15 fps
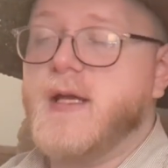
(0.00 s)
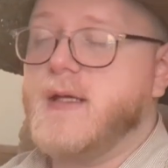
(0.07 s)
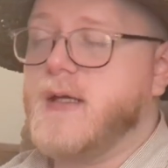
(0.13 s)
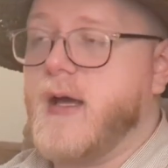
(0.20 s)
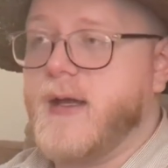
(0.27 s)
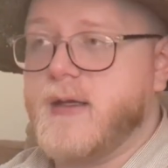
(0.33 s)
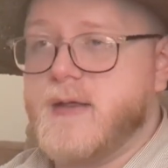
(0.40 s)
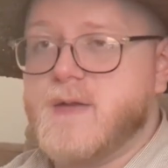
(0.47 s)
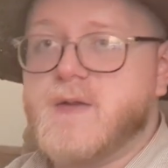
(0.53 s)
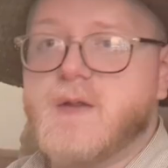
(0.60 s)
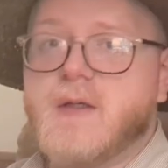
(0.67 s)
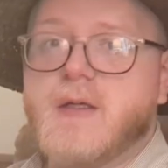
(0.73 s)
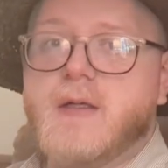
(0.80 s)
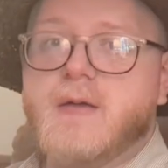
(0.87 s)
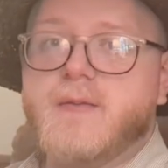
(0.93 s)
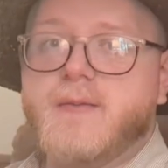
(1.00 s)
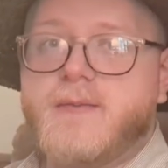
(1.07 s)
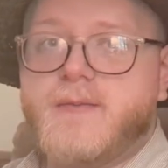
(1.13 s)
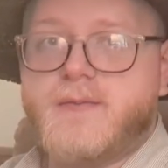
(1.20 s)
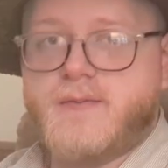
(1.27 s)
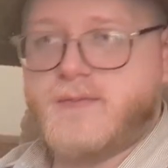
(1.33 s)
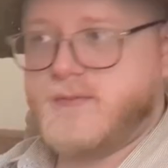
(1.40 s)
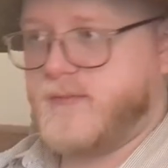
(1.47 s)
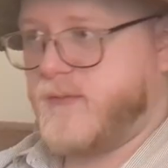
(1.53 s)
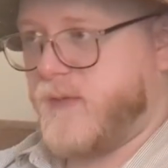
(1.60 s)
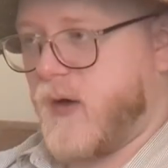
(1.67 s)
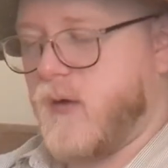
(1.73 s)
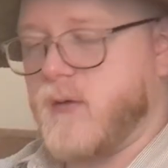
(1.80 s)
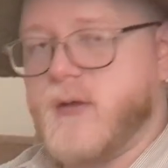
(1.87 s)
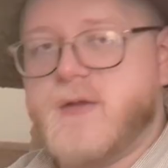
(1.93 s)
late 90s, the
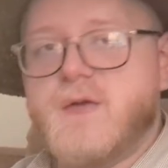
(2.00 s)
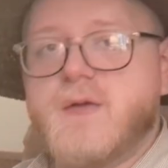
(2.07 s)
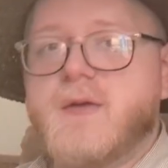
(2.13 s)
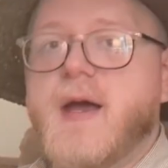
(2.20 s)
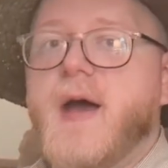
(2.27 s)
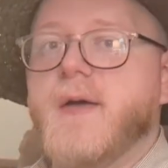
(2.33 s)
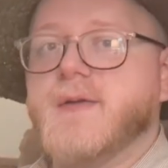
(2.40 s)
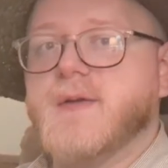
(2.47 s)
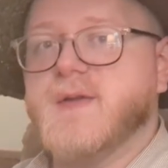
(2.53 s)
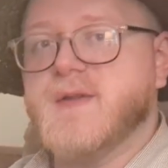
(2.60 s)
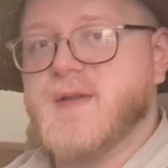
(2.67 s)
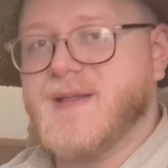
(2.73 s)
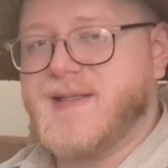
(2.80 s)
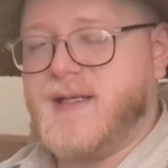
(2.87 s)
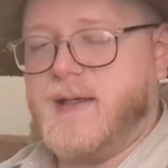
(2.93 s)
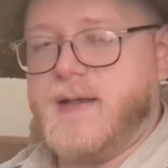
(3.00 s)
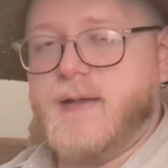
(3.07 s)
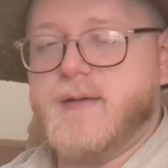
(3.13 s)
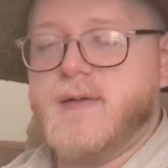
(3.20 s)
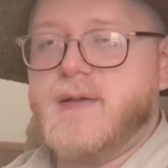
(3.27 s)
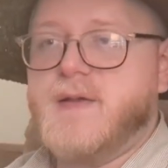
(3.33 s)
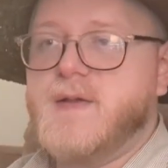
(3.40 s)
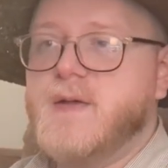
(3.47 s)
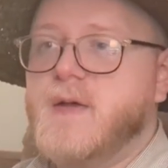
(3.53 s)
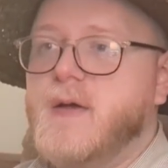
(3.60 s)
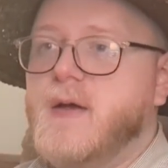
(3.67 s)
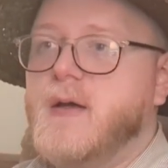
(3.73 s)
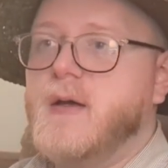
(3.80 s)
early 2000s, the teens,